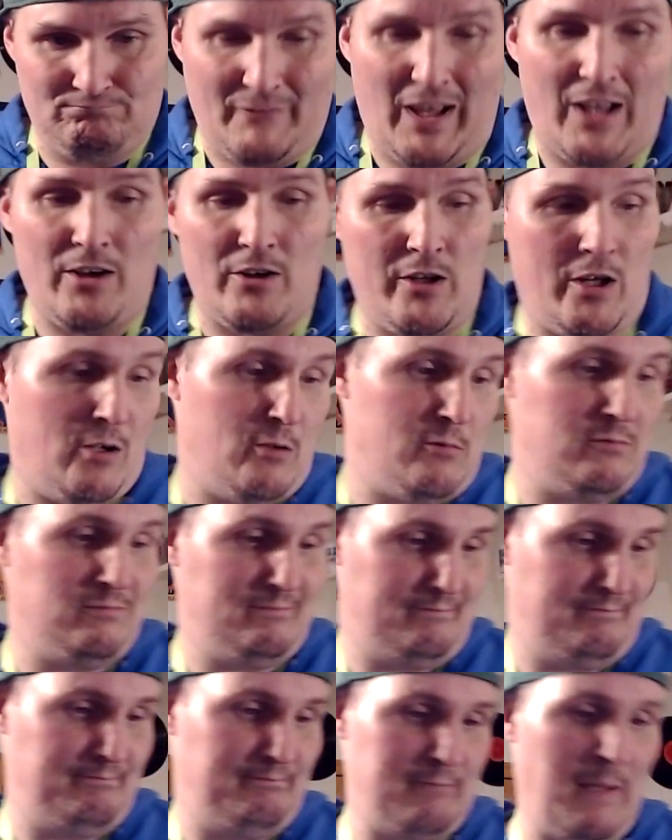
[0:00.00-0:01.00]
I don't know.
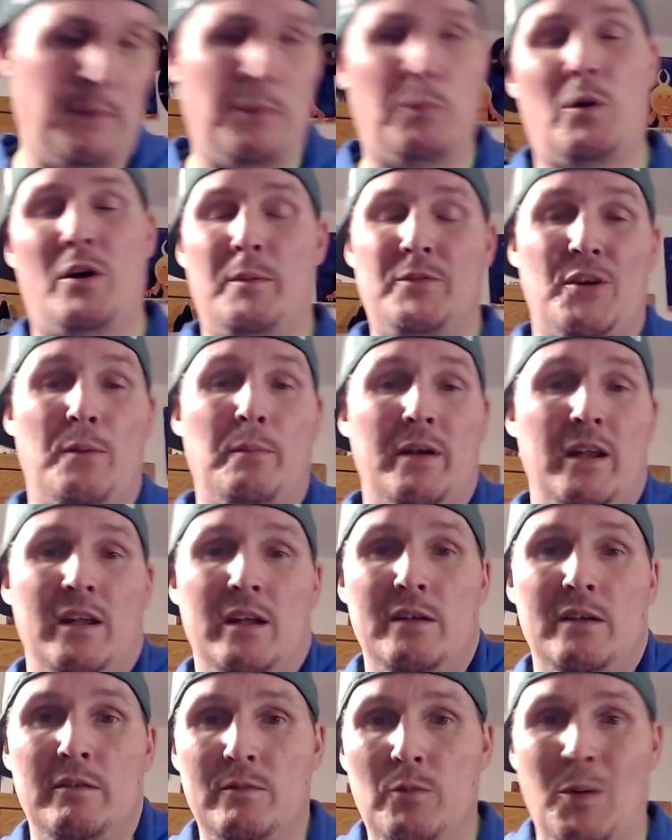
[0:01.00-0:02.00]
Maybe one of
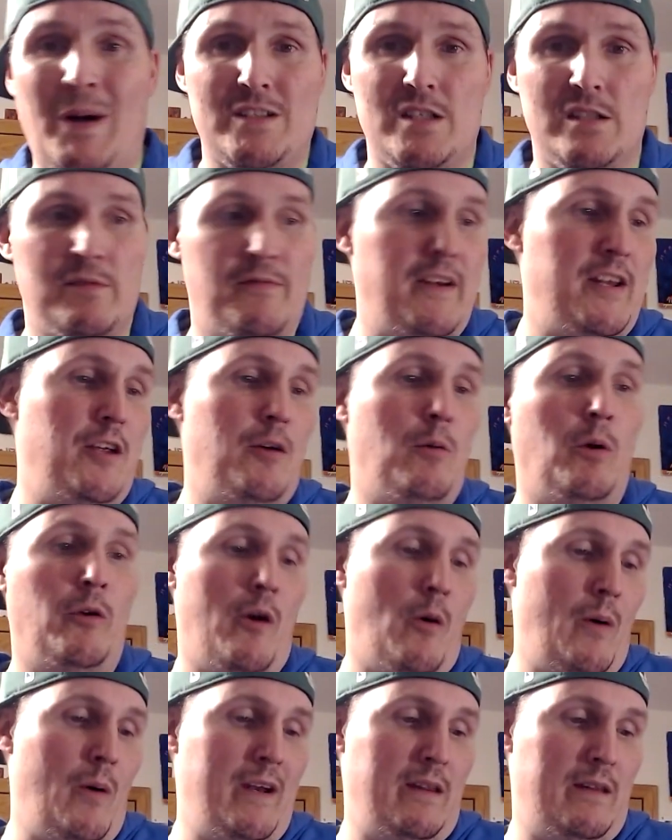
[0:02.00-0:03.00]
somebody who watches the video will
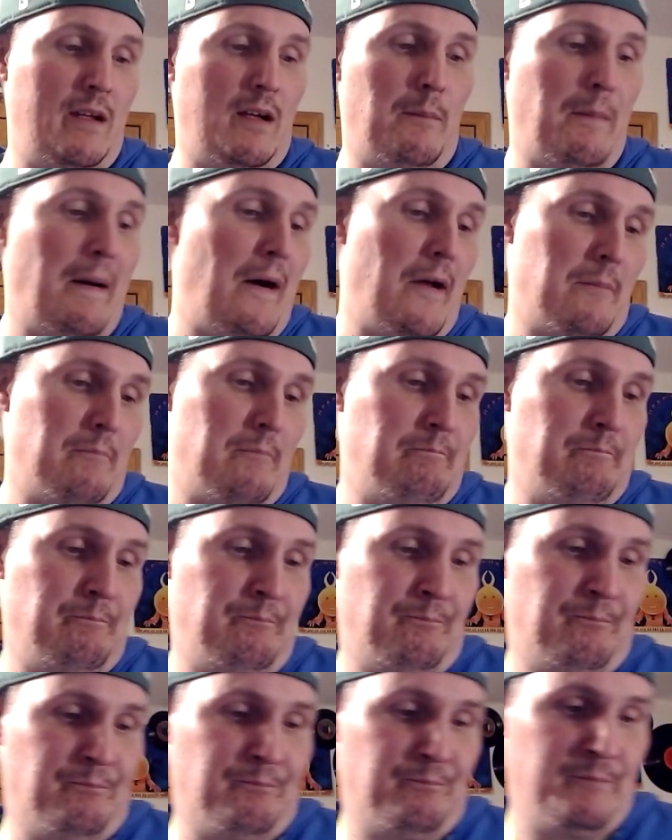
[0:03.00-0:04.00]
know anything about them.
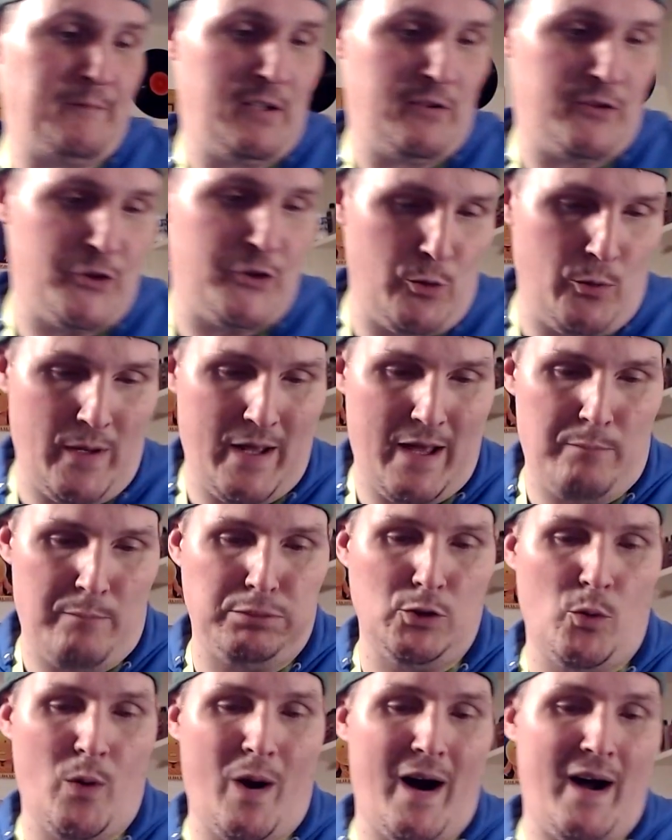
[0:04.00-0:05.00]
The dude had
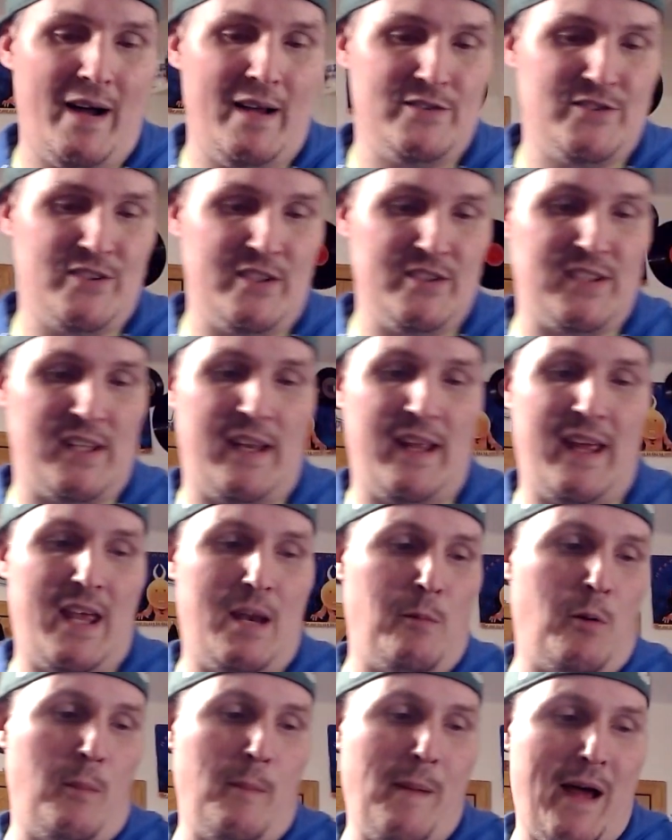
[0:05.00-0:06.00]
blue eyes and it said
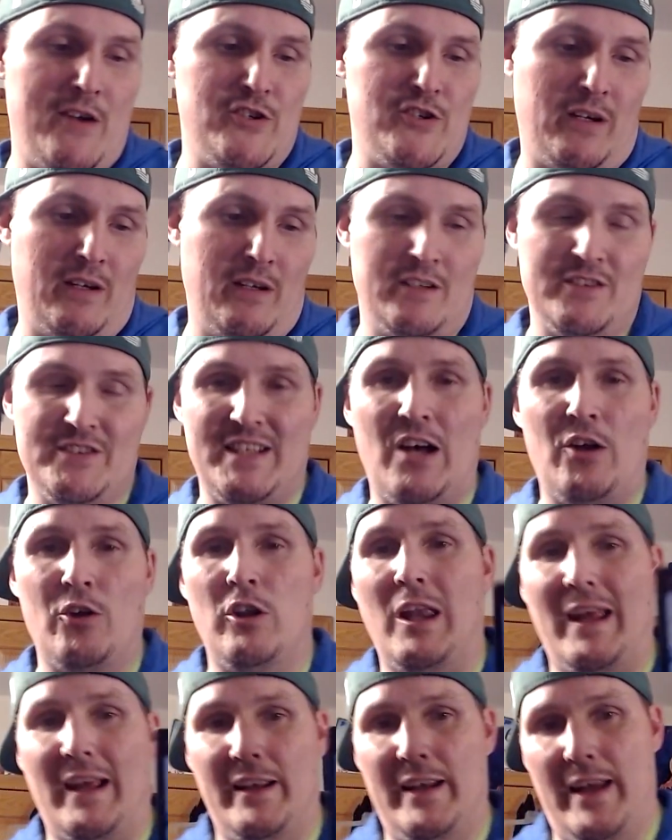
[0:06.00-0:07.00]
Animal Magic and it sounded
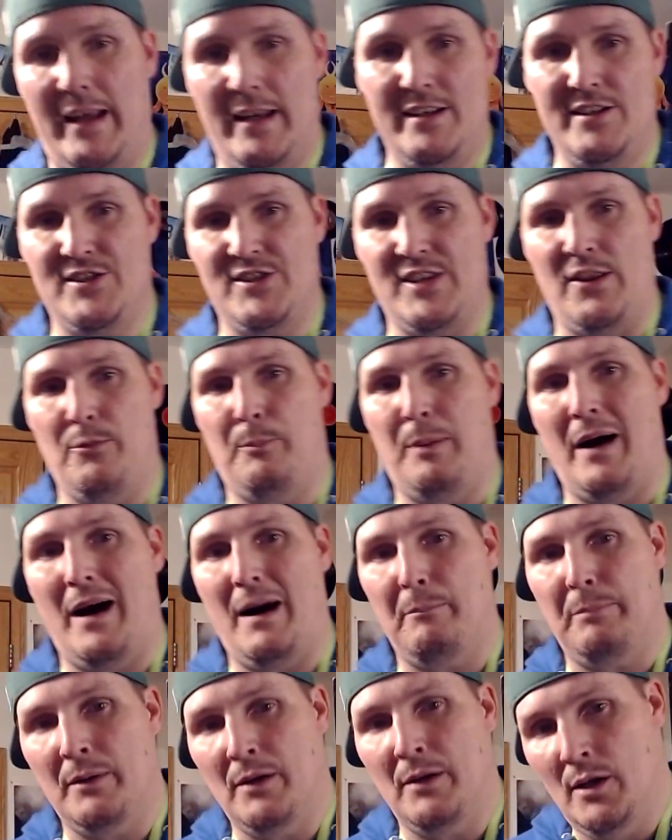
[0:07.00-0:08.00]
like an 80s synth
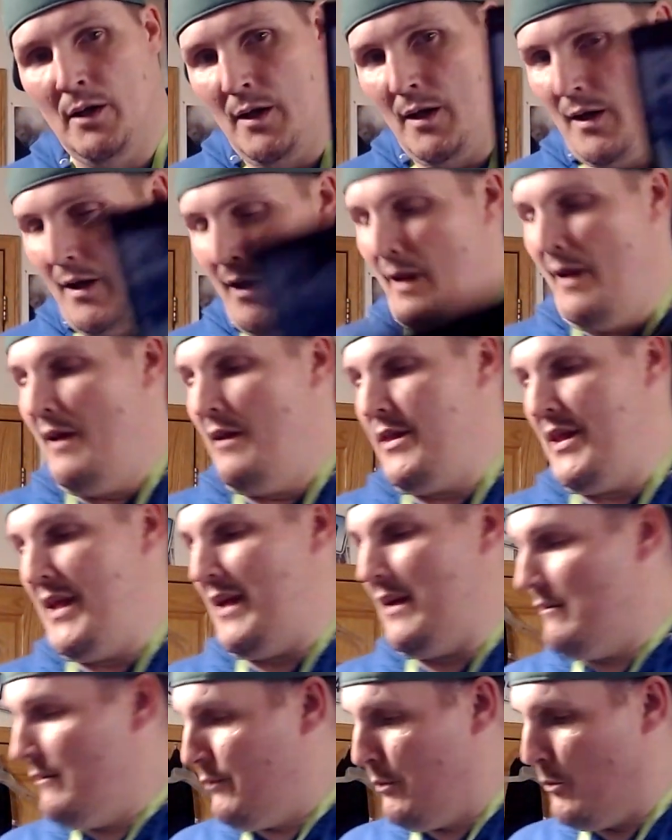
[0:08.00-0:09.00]
pop
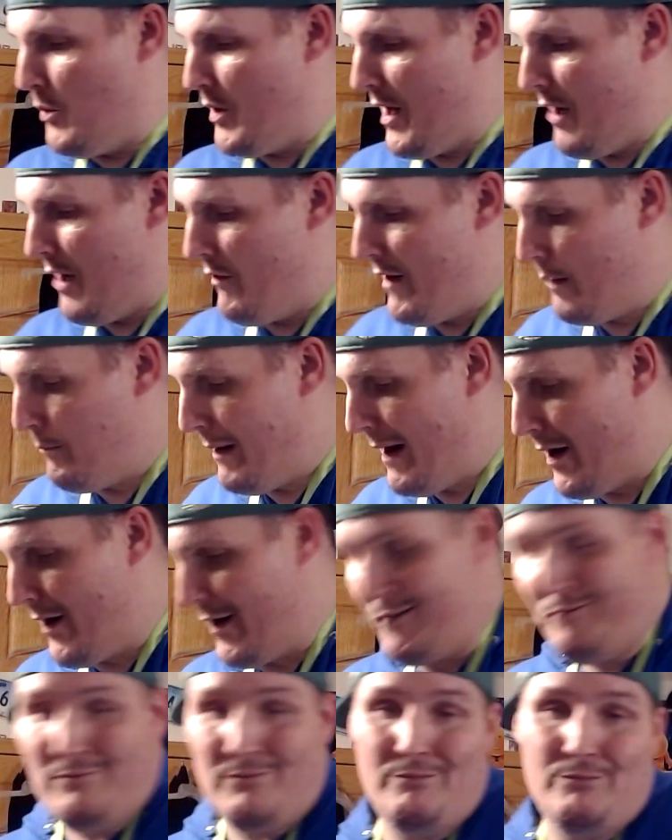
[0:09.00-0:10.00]
thing from what I read about
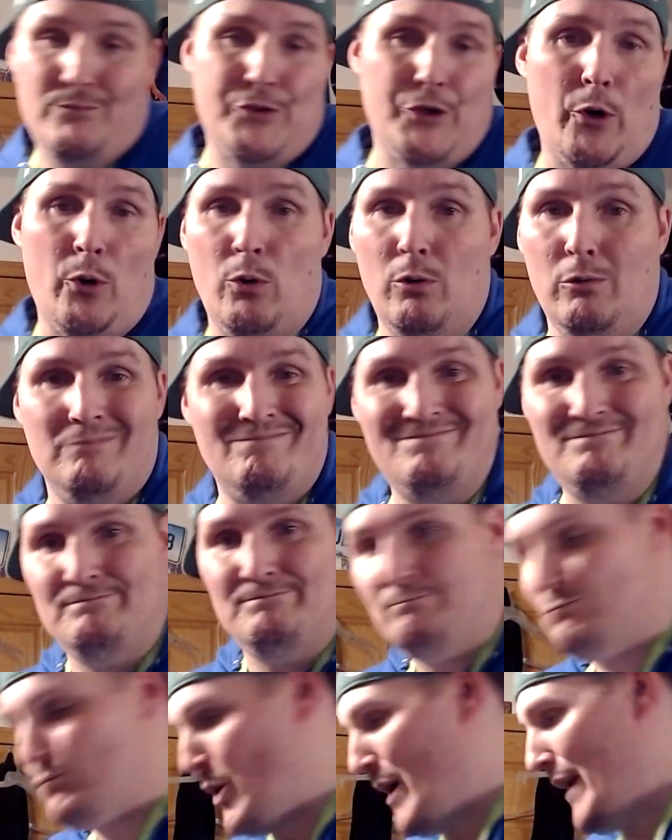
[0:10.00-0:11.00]
it. So
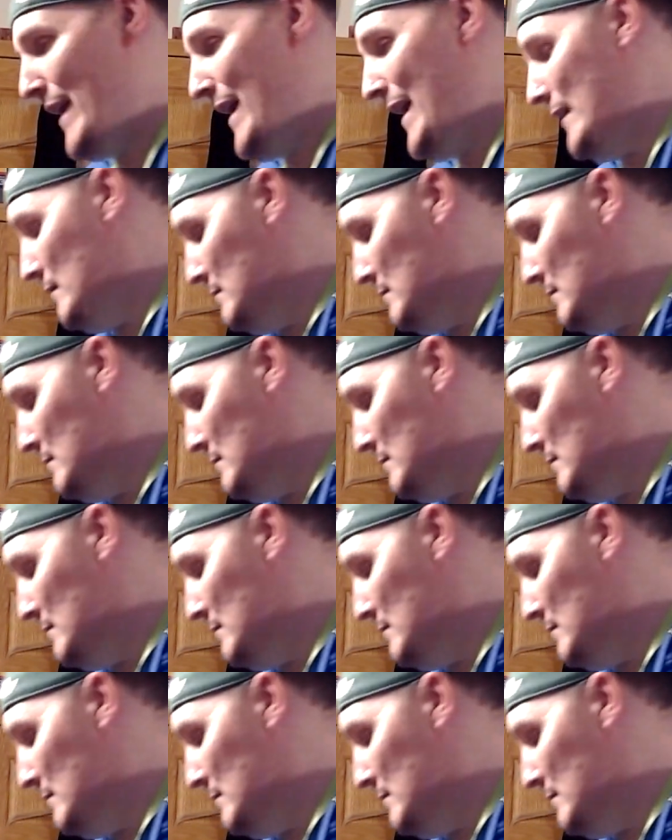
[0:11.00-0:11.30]
why not?